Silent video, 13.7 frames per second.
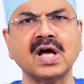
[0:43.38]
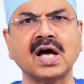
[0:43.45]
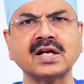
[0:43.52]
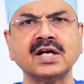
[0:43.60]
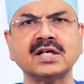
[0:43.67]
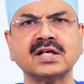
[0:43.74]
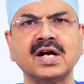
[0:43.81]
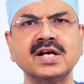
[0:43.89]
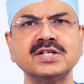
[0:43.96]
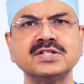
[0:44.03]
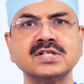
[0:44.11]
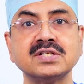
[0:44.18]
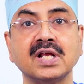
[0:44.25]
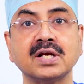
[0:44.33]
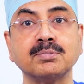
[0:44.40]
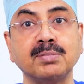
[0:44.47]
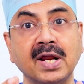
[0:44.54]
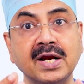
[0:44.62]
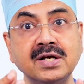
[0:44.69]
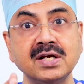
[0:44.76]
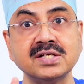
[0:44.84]
target conditions like
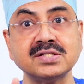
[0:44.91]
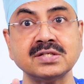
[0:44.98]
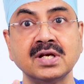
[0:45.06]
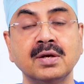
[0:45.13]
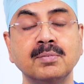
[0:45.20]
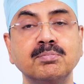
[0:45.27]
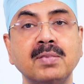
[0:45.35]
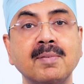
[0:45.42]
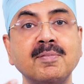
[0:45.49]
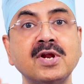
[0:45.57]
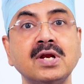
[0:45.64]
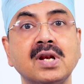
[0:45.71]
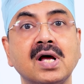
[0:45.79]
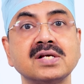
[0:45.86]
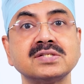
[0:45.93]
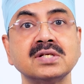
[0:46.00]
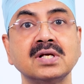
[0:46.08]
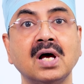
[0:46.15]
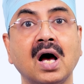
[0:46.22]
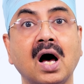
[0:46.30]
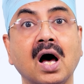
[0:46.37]
blindness, memory loss,
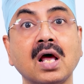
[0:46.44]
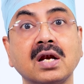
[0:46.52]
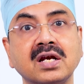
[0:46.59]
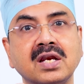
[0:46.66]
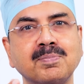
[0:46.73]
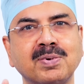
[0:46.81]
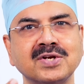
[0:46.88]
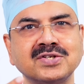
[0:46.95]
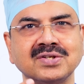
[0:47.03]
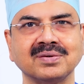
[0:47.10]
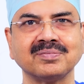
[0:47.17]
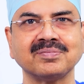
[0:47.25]
or depression.